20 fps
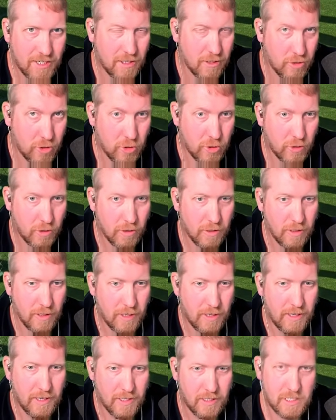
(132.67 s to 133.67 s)

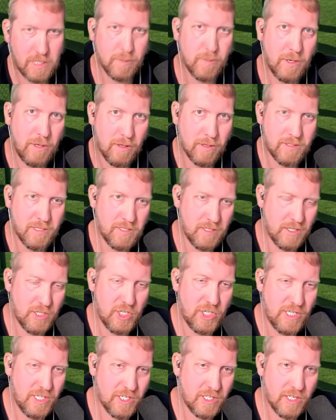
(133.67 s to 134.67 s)
controller and someone else has a
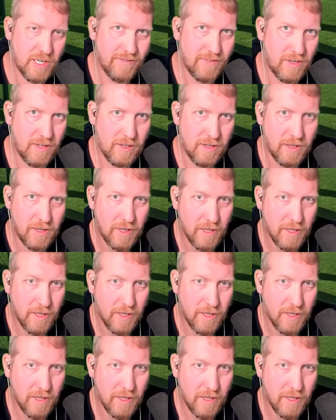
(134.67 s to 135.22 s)
G7,